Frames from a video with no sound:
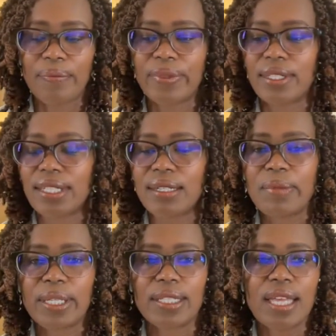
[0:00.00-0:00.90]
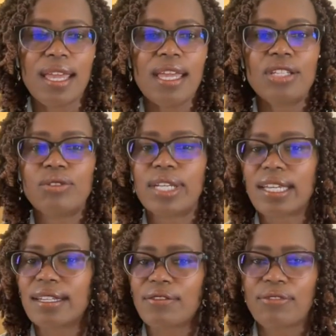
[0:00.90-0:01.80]
email. You can
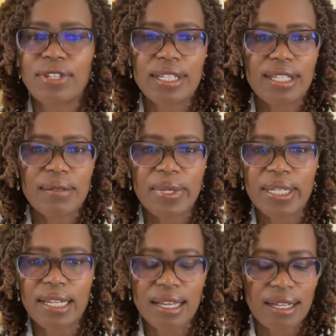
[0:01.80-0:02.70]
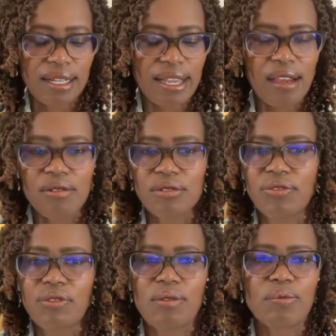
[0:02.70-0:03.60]
get a free email account
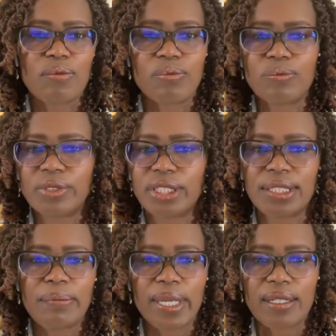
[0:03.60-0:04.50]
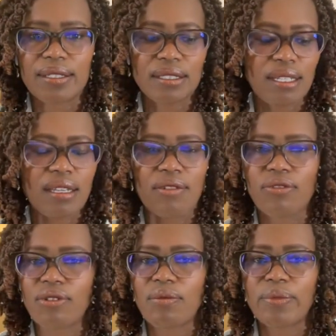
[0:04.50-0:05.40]
from Gmail,
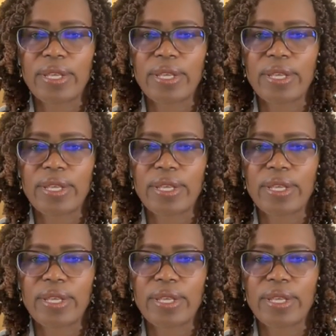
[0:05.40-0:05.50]
from